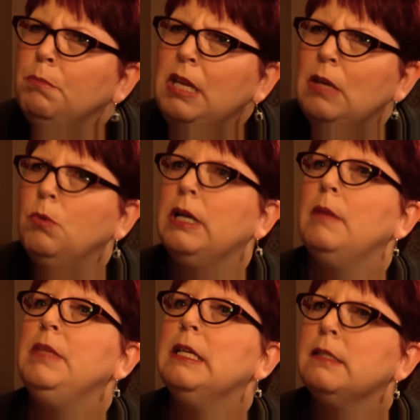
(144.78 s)
me when
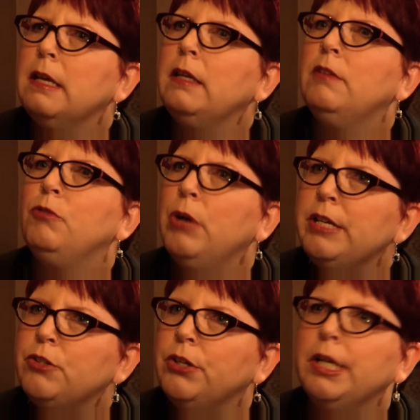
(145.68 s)
I'm the executive
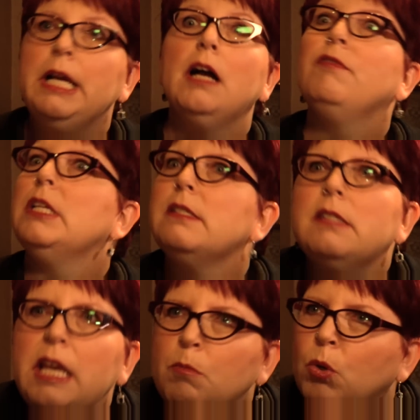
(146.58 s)
director of the
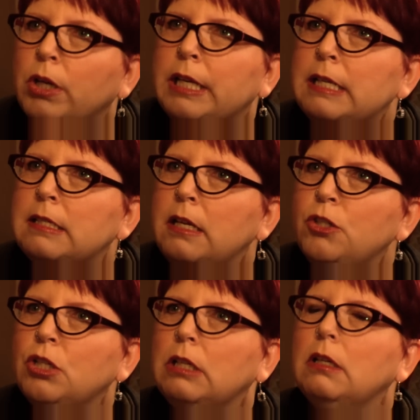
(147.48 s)
same organization?